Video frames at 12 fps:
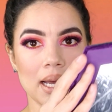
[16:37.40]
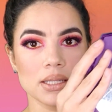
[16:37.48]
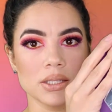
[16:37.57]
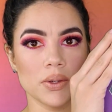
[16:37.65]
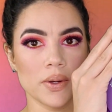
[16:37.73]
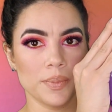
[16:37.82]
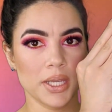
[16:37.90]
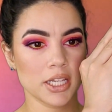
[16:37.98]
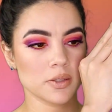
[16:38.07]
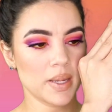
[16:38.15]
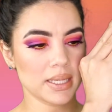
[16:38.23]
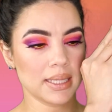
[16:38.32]
So be
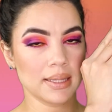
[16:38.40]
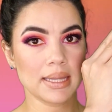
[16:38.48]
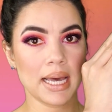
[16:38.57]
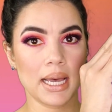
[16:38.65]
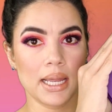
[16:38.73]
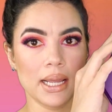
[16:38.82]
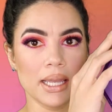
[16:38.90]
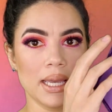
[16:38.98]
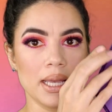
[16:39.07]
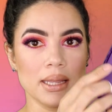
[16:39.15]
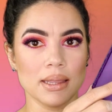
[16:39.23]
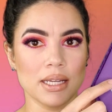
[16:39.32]
expecting that.
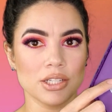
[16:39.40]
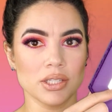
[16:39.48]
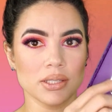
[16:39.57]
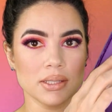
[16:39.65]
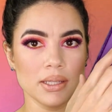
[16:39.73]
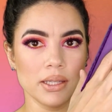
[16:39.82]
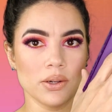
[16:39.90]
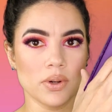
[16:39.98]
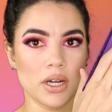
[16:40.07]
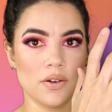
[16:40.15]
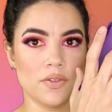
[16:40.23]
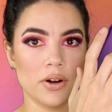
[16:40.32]
Again, that's just a little
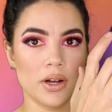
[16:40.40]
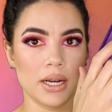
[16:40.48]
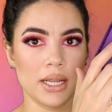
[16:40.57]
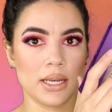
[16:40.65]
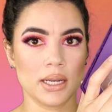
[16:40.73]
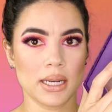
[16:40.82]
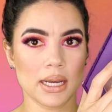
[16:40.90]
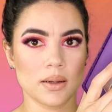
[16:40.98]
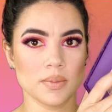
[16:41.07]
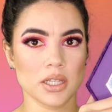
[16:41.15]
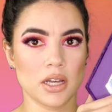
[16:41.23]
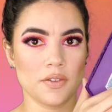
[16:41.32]
cover on it that
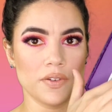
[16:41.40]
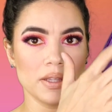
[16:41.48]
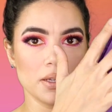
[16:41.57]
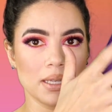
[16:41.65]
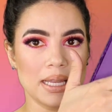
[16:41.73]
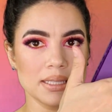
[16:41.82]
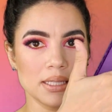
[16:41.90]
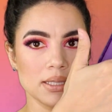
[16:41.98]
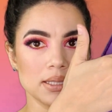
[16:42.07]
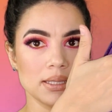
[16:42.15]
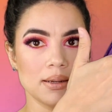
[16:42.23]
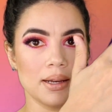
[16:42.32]
comes off and the glass
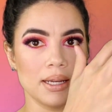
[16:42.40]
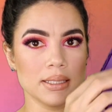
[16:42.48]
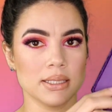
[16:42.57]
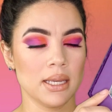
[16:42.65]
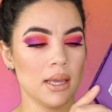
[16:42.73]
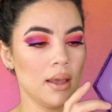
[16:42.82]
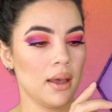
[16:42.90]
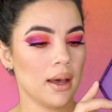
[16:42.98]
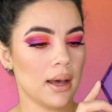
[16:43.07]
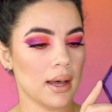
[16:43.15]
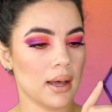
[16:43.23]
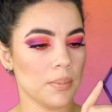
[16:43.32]
is not
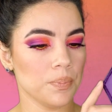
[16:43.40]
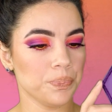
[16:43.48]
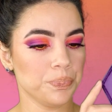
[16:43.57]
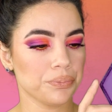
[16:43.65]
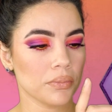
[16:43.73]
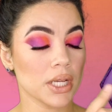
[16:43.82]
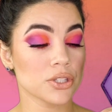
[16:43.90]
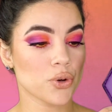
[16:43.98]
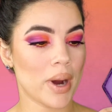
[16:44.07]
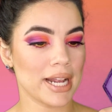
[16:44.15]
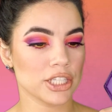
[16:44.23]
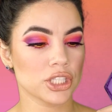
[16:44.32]

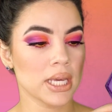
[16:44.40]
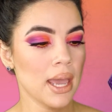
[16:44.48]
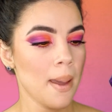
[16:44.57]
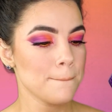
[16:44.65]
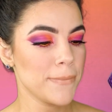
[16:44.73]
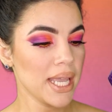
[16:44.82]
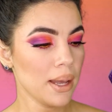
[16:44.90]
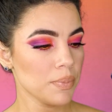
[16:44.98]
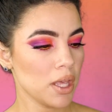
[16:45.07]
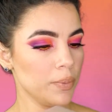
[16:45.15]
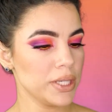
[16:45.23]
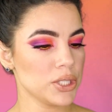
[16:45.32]
scratched. But yeah,
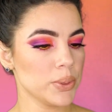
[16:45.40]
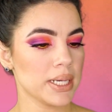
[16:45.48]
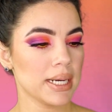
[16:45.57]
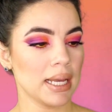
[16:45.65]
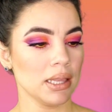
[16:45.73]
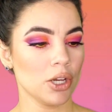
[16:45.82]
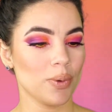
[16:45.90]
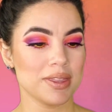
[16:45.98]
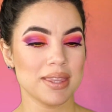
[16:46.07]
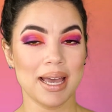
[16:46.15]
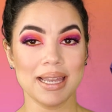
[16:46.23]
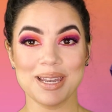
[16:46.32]
I'll be doing an eye look
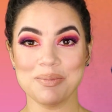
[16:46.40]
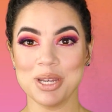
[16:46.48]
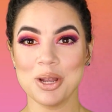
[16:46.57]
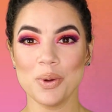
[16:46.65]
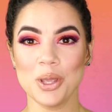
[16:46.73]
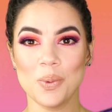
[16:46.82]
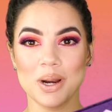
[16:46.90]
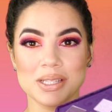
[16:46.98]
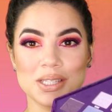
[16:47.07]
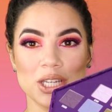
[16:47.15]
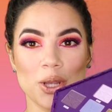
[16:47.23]
with that. Let me know what you want to see.